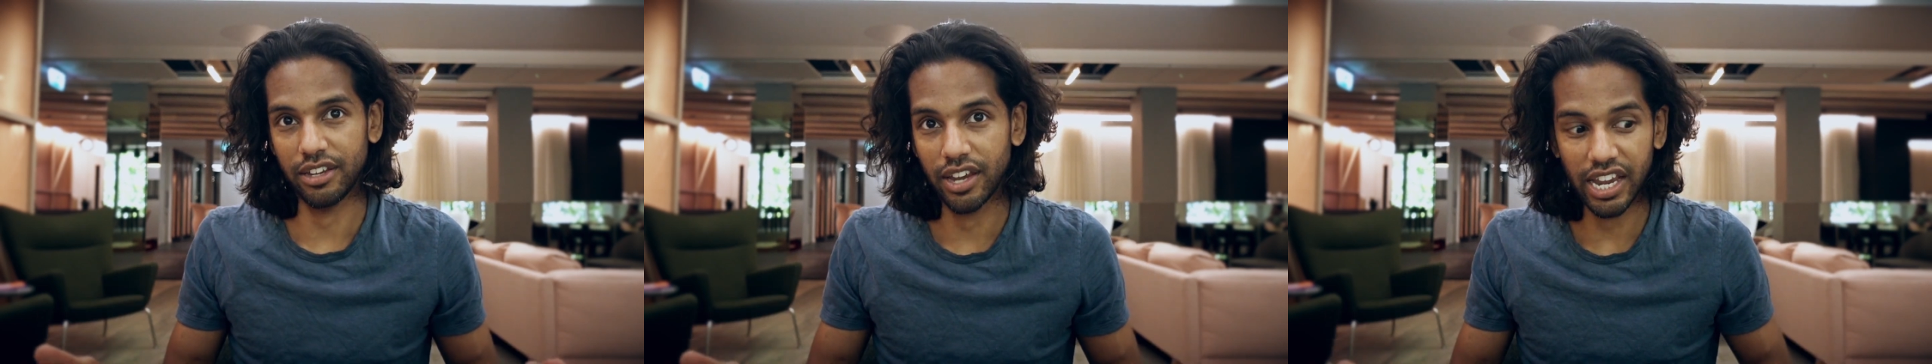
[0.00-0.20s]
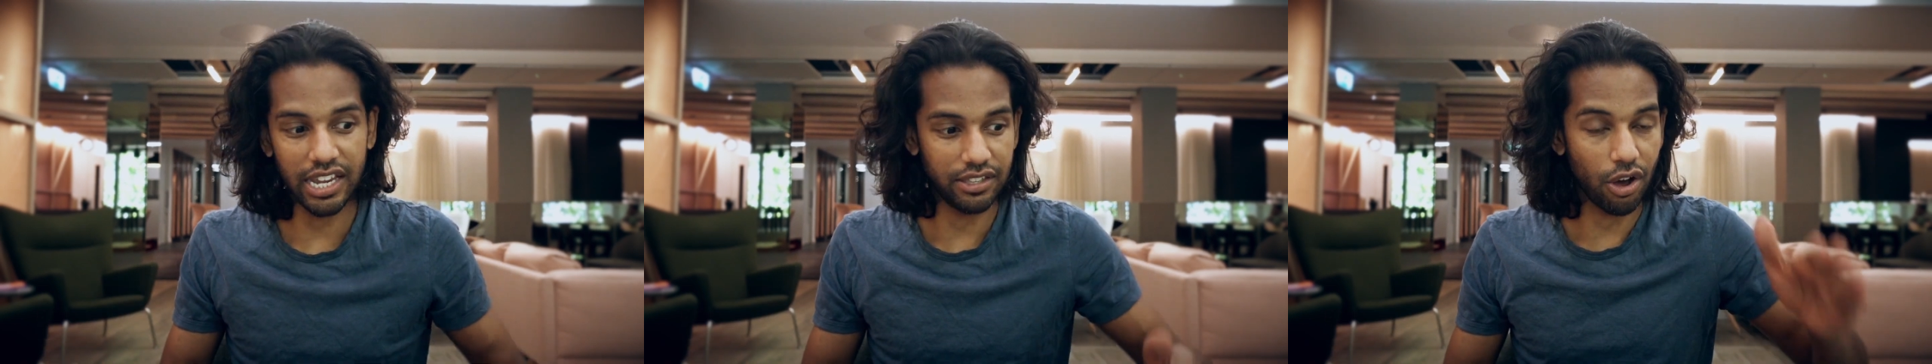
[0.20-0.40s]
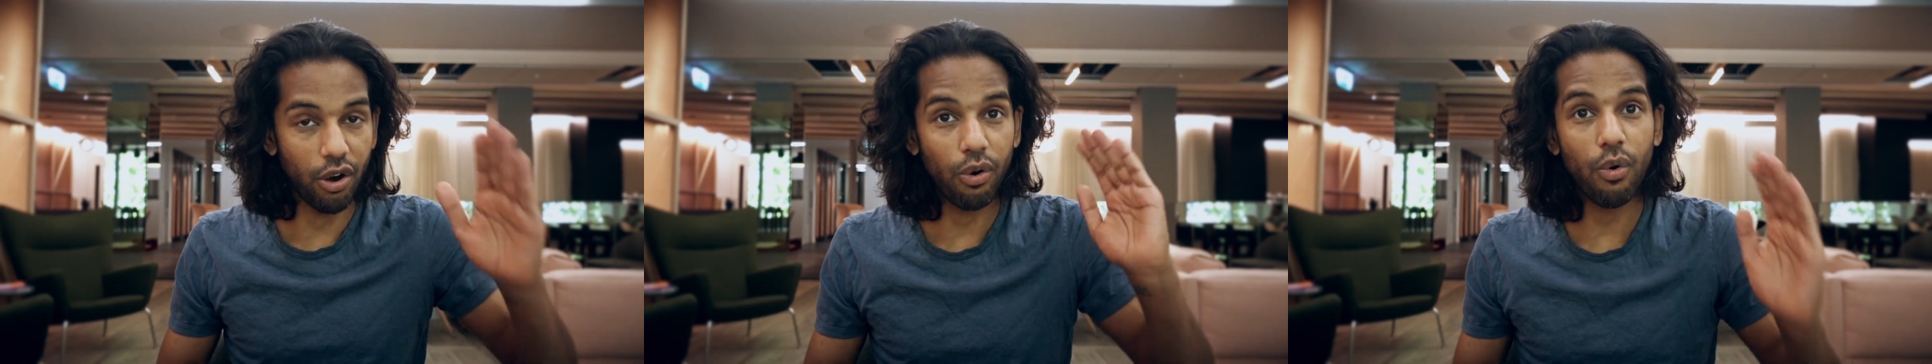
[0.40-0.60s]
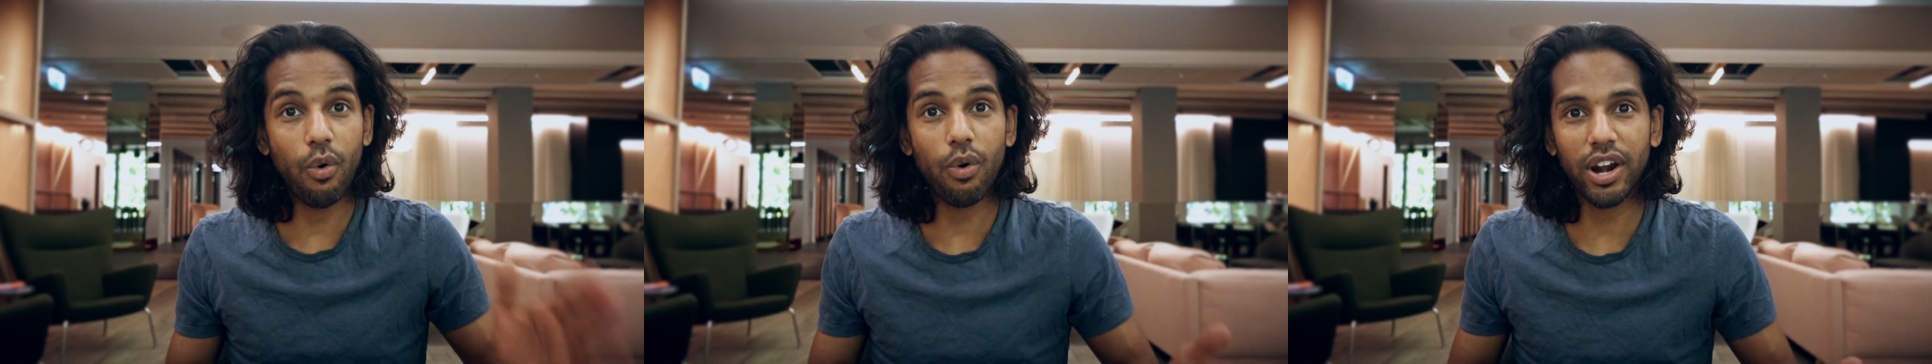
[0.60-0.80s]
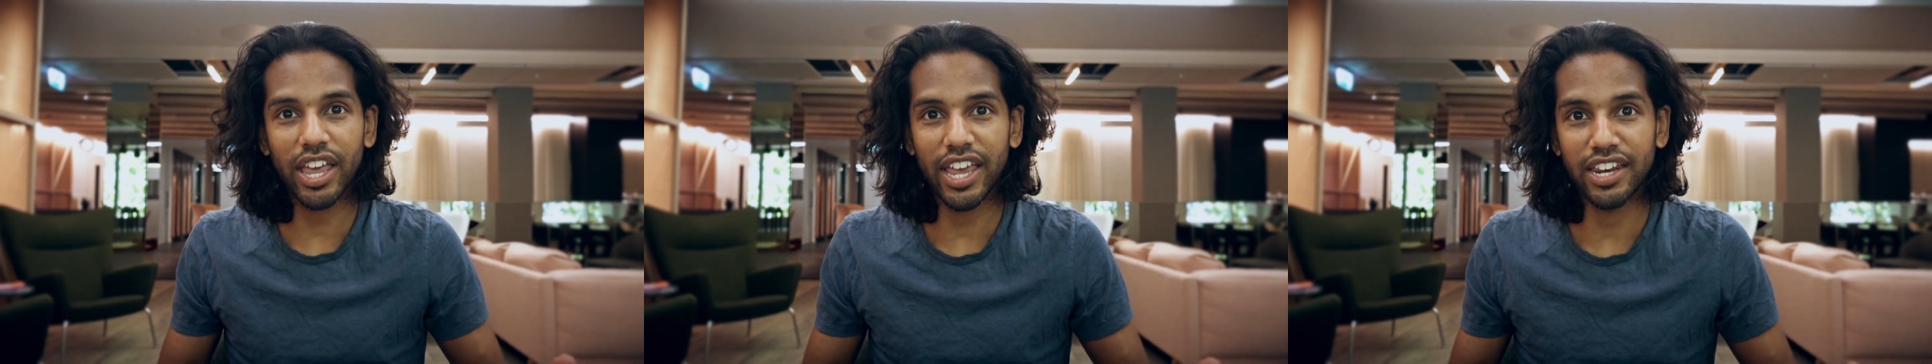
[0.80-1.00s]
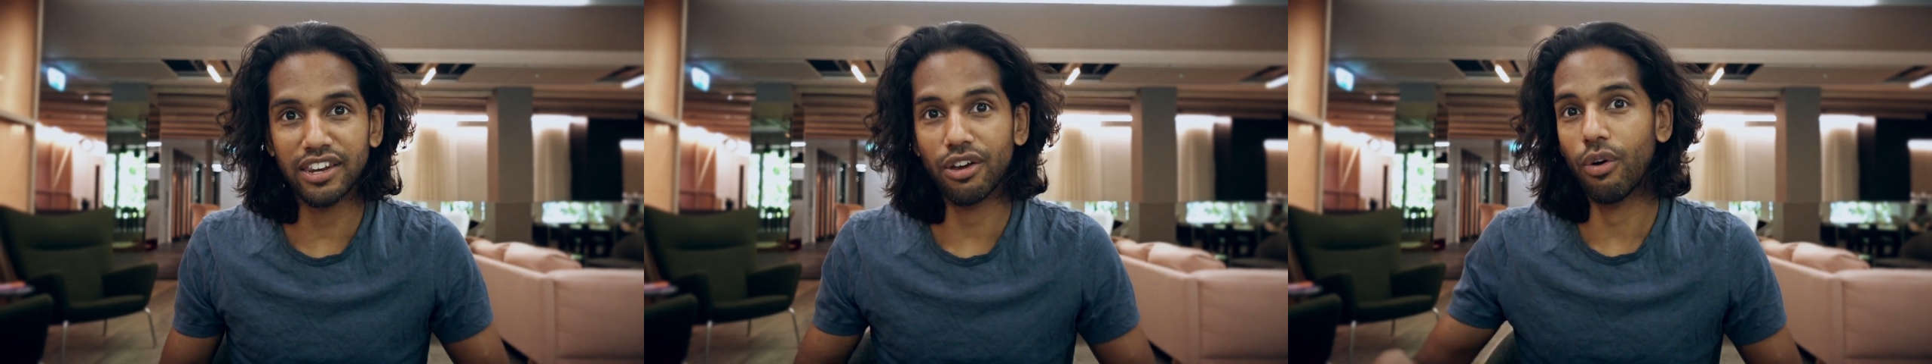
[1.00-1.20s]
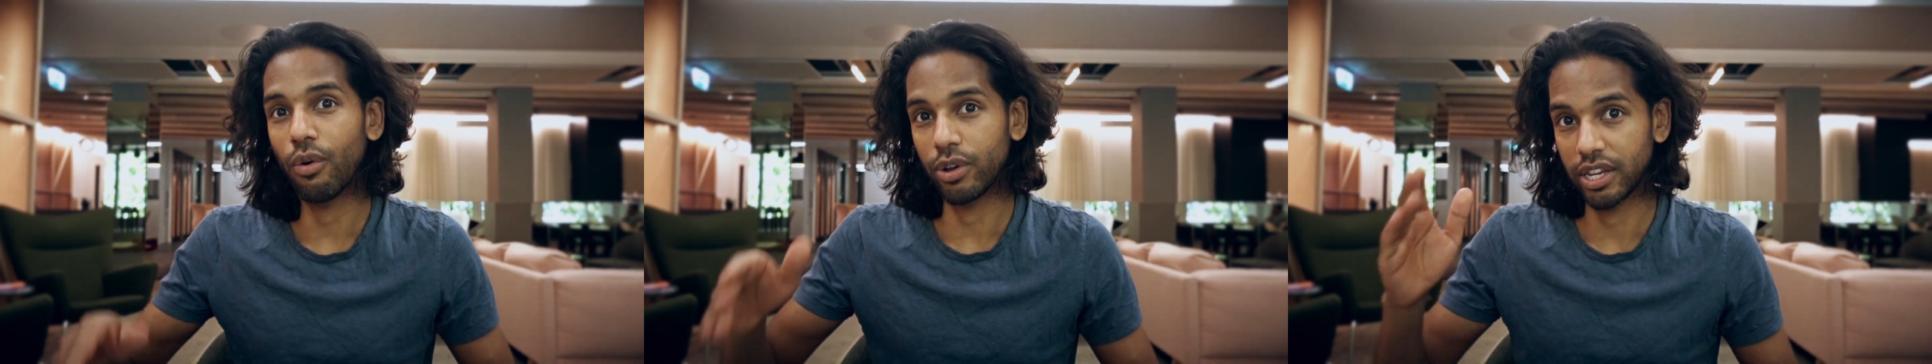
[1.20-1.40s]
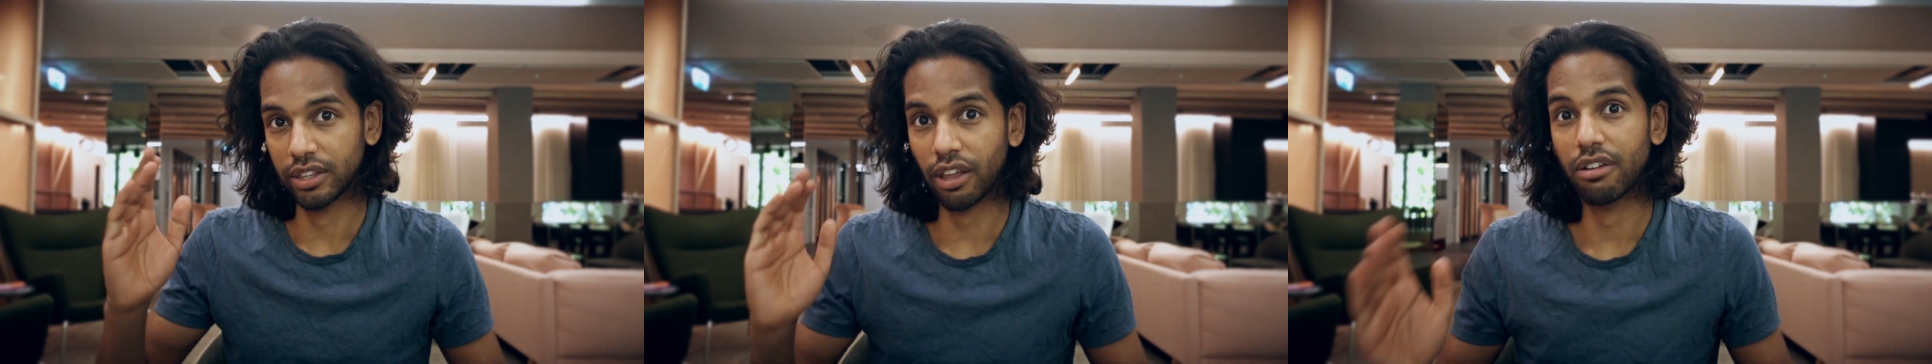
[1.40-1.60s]
You're either all in
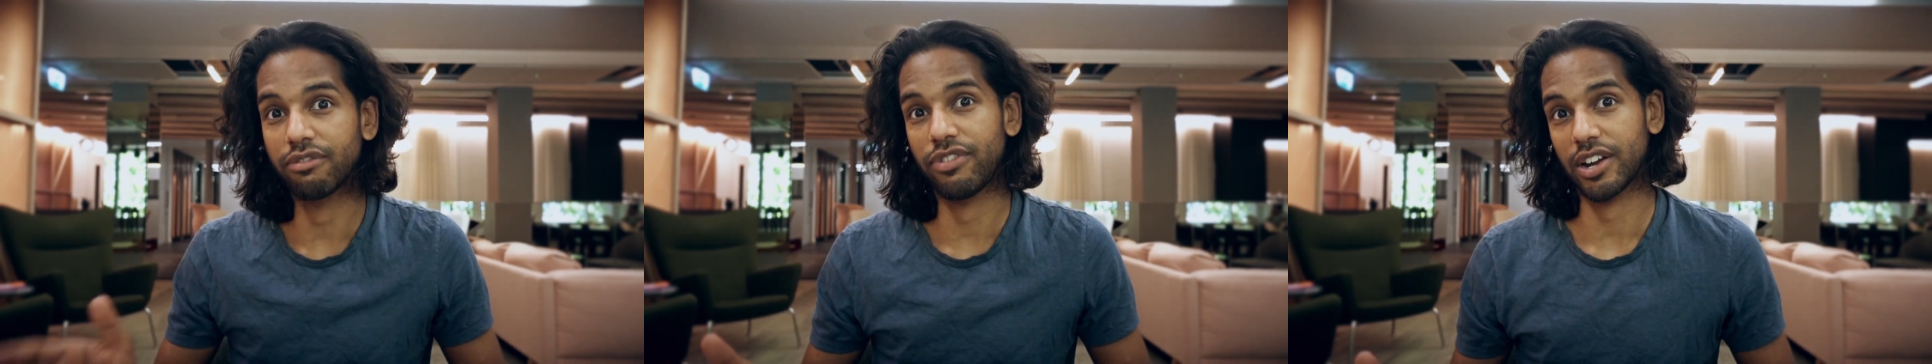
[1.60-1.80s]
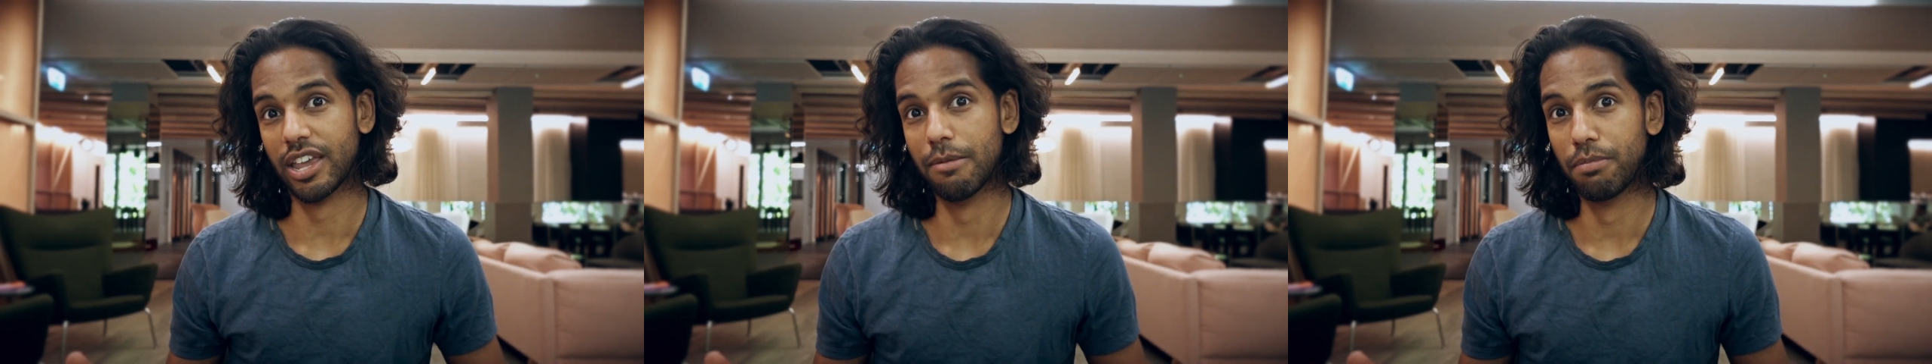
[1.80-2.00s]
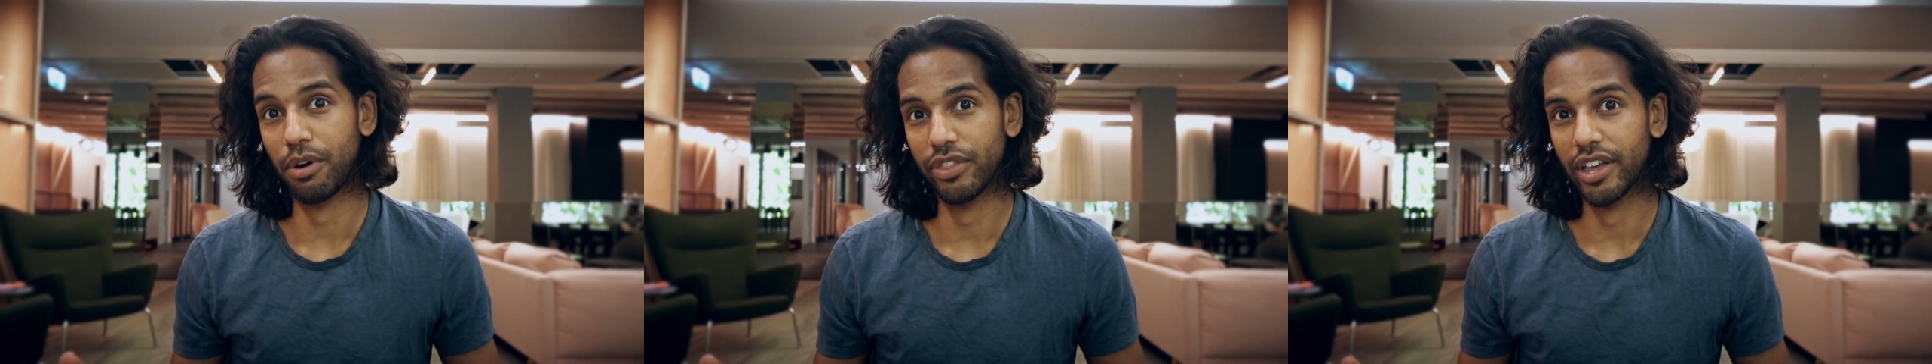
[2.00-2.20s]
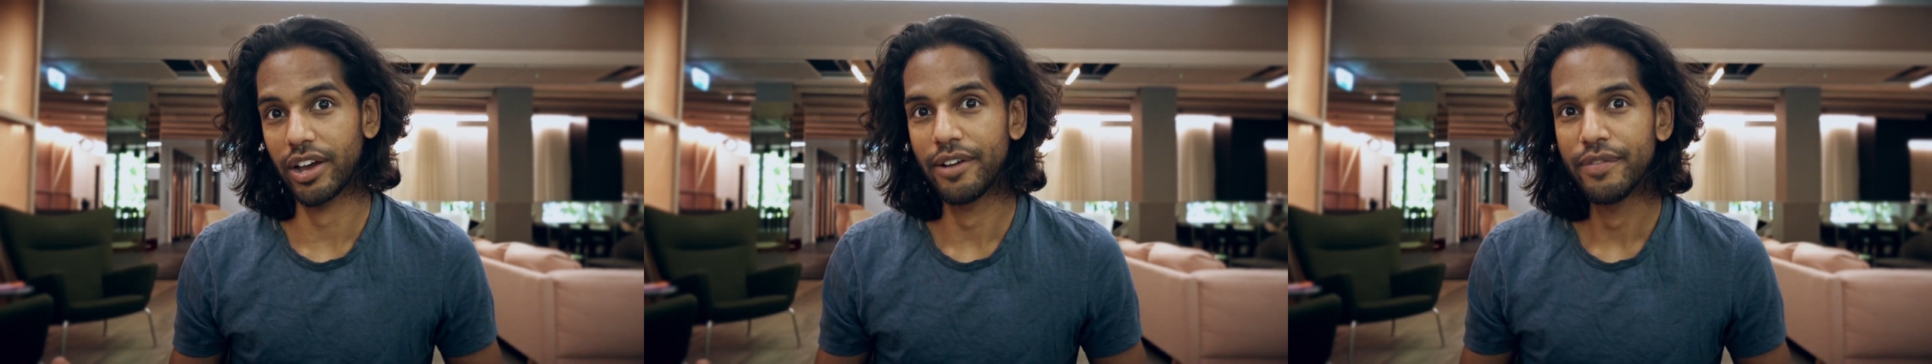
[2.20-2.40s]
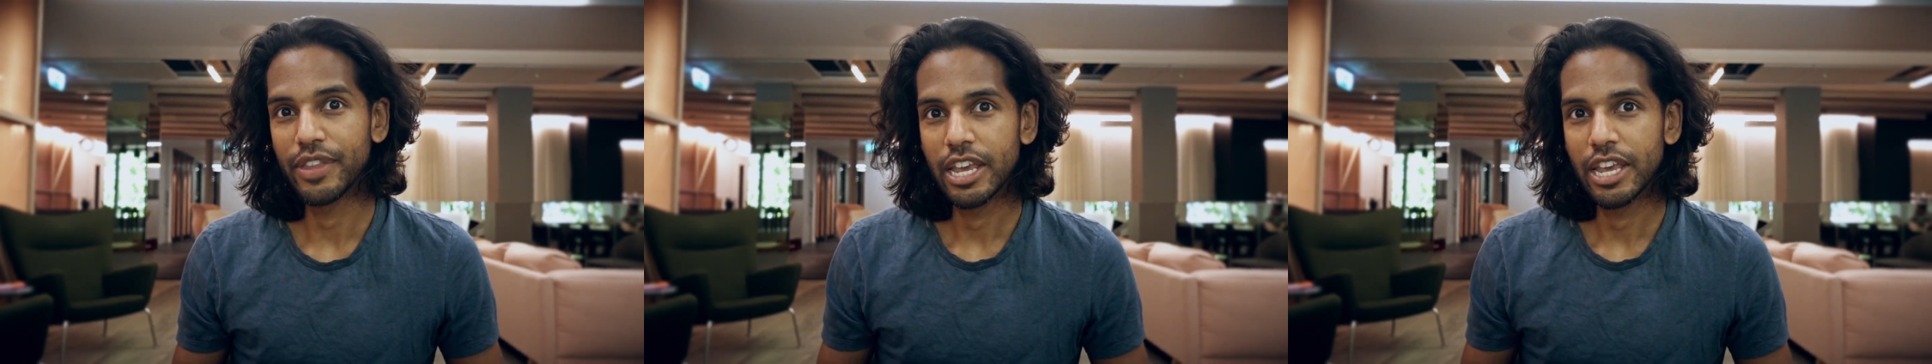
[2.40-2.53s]
or you don't fucking bother.